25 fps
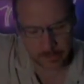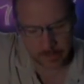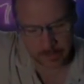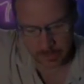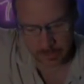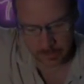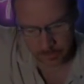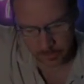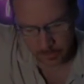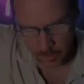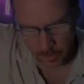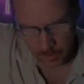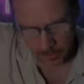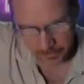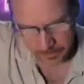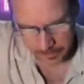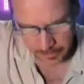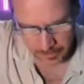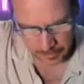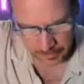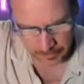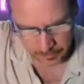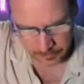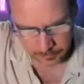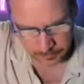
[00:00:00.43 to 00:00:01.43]
Carl
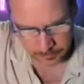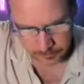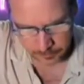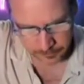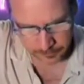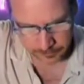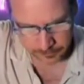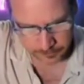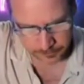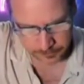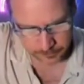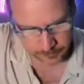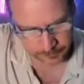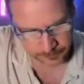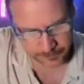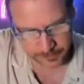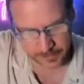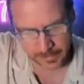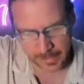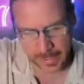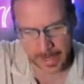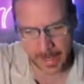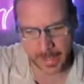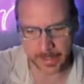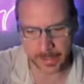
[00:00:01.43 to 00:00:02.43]
Jung
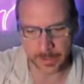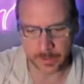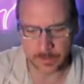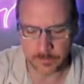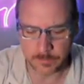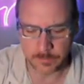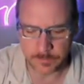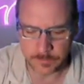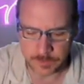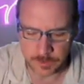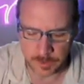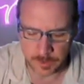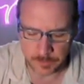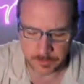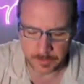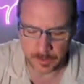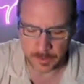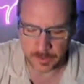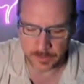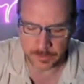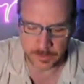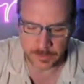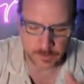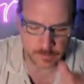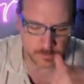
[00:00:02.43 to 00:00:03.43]
fanatic jump
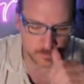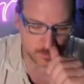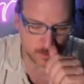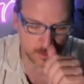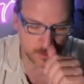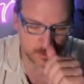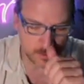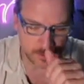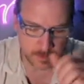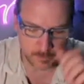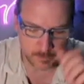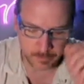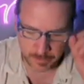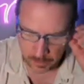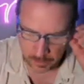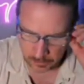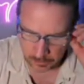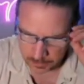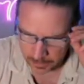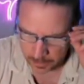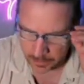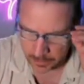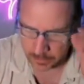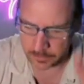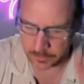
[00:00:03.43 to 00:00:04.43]
on the other night. He had a
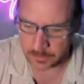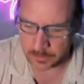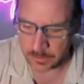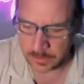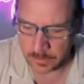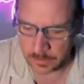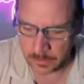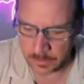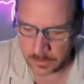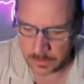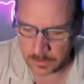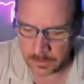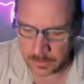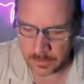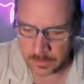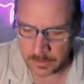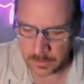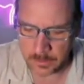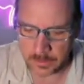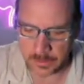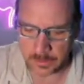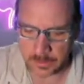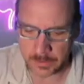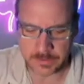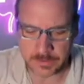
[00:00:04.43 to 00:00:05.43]
meltdown,
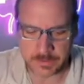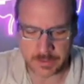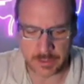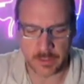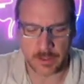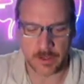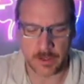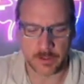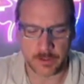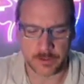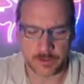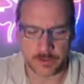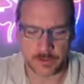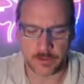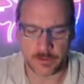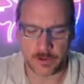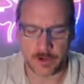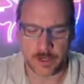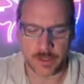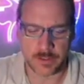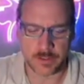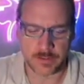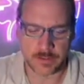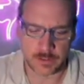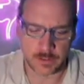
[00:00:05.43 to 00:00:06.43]
and he said, "Oh, you're
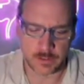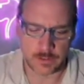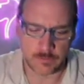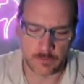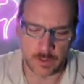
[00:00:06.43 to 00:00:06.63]
crazy."